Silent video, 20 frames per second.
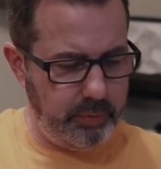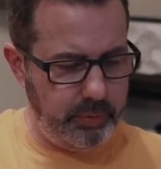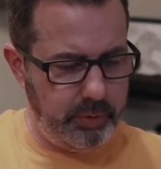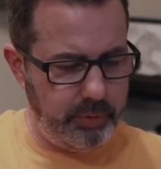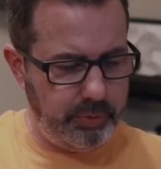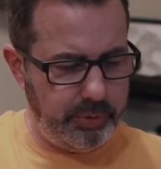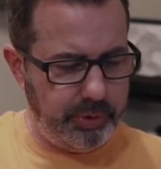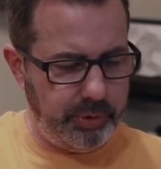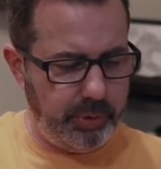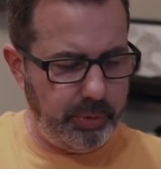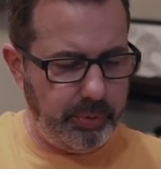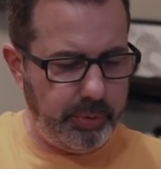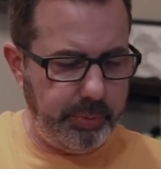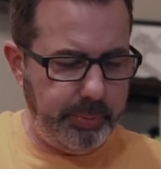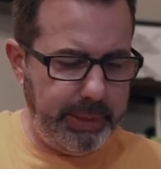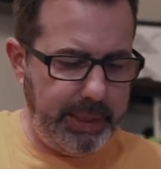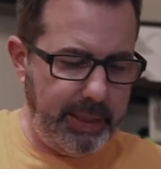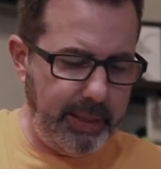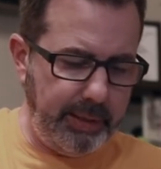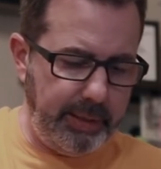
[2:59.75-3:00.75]
Little shoulder
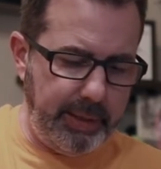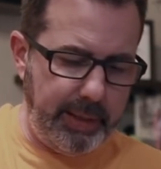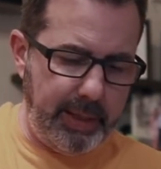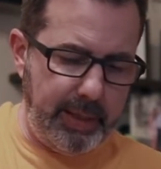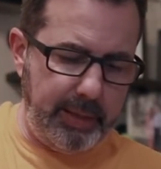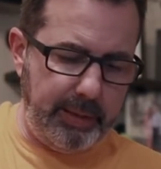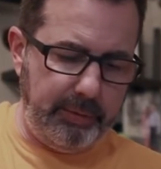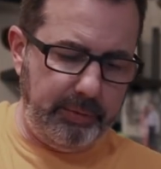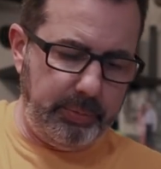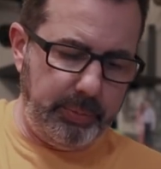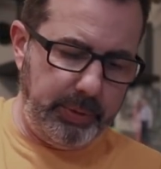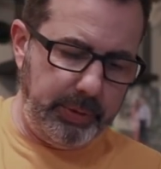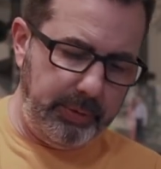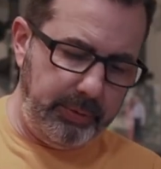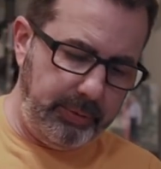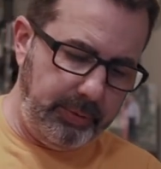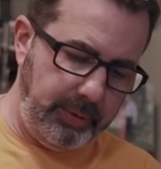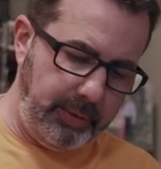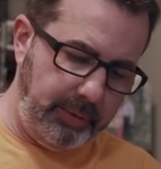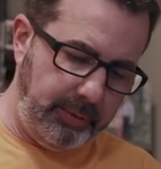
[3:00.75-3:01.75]
bag tag is what
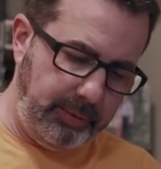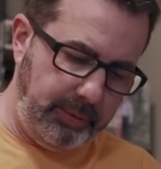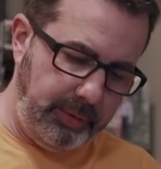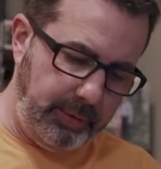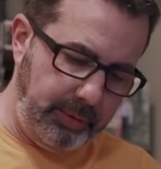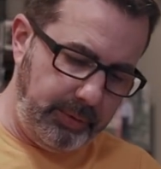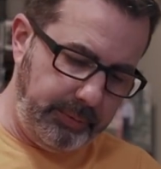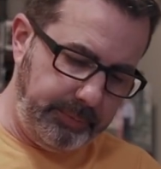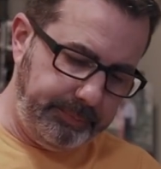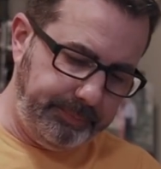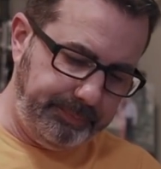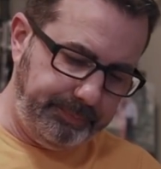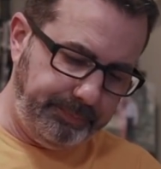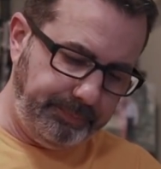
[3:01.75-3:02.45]
it says here.